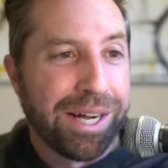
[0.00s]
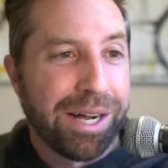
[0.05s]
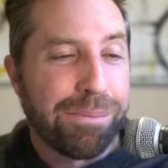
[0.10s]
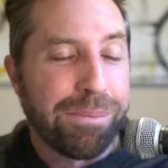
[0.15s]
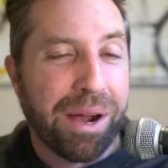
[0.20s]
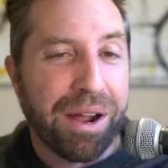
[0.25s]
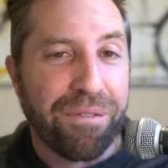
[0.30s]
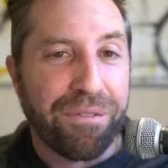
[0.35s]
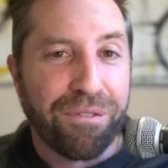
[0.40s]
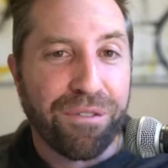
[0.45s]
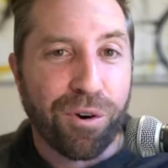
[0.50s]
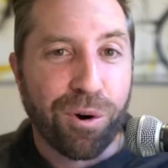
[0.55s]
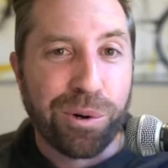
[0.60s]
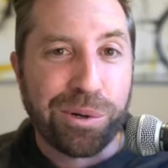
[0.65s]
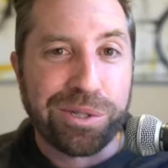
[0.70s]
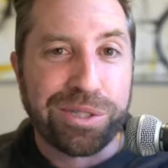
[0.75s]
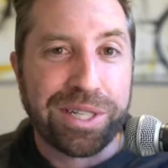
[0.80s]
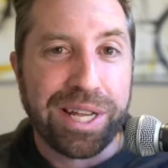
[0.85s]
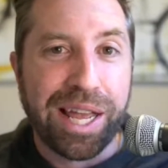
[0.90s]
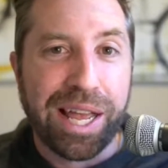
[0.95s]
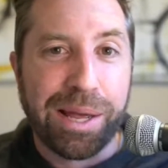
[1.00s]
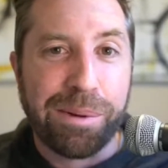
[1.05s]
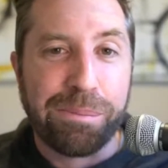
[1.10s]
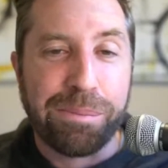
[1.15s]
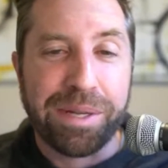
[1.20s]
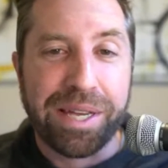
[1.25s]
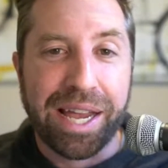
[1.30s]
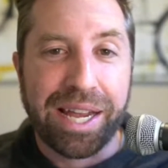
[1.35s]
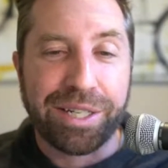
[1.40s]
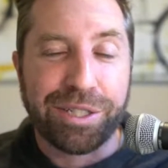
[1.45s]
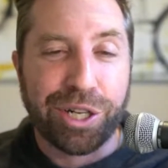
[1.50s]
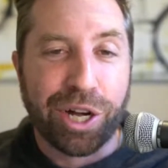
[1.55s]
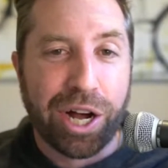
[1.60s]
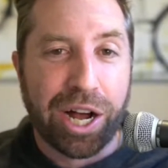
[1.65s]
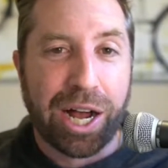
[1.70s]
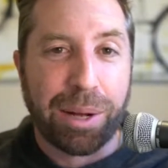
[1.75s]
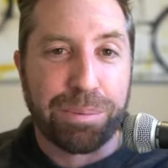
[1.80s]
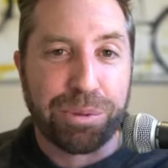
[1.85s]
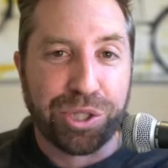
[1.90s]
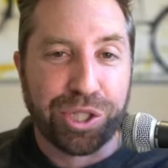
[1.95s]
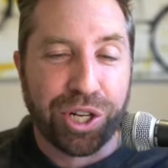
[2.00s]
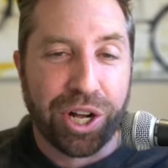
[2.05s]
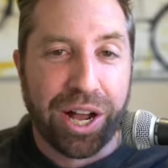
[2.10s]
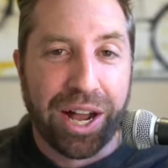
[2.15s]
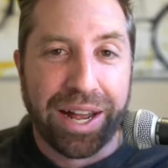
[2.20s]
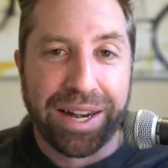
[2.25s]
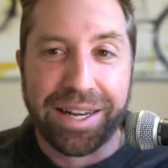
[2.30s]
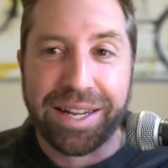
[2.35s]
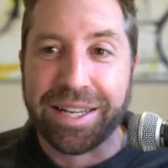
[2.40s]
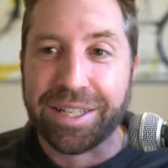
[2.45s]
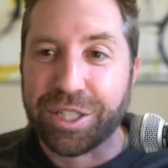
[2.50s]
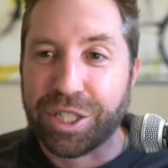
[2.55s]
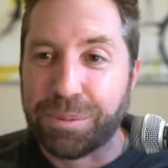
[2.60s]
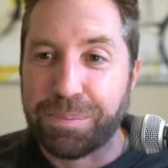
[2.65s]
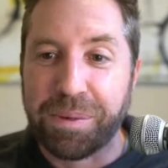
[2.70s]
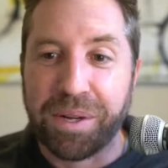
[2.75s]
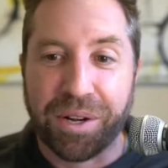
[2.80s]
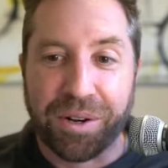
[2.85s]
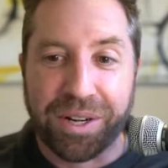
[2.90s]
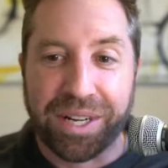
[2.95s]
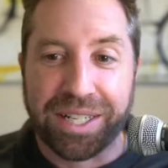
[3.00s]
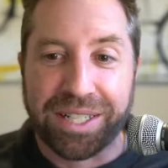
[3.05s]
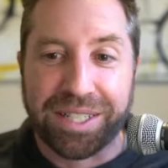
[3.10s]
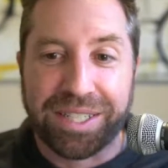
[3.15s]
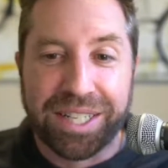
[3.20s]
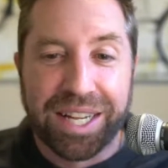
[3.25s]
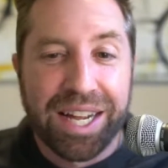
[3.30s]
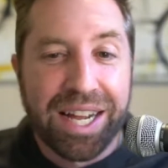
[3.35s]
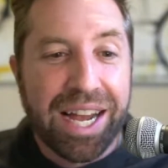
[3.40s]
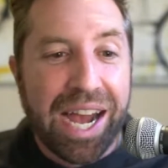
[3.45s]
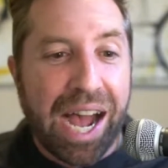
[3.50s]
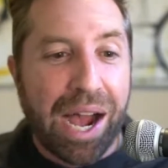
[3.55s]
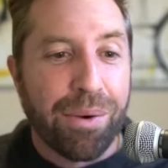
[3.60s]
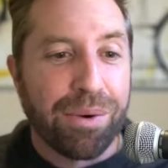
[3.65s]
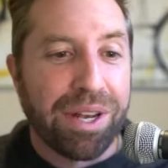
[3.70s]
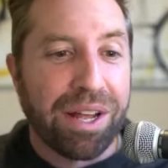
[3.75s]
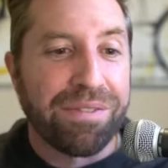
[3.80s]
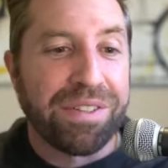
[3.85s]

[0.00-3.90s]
my first NBA Top Shot experience. I would love